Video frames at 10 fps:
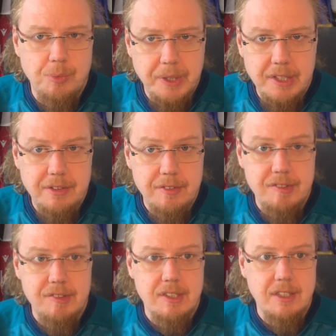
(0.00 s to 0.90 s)

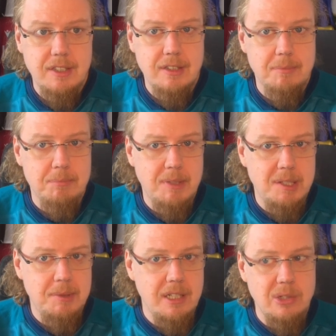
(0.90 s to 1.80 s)
wins and
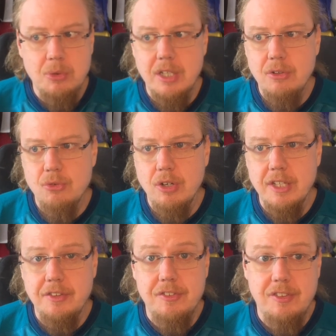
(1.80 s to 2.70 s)
maybe looking
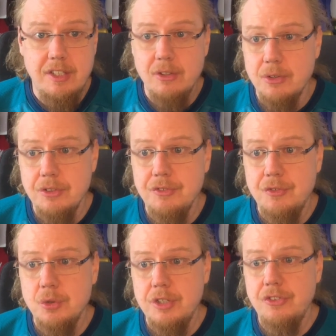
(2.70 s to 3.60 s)
rather set on
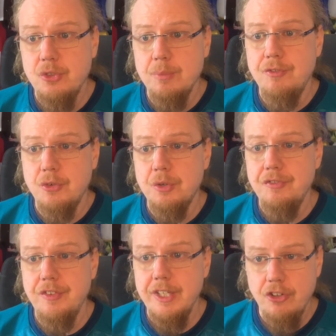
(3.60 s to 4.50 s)
for this top four
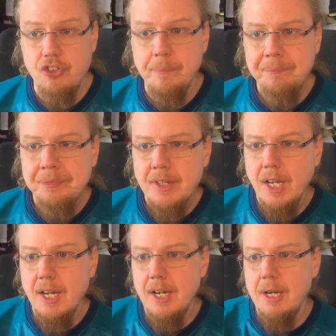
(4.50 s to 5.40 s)
finish.
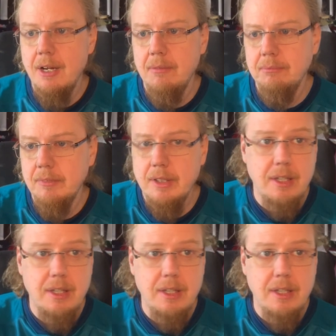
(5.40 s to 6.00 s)
Um,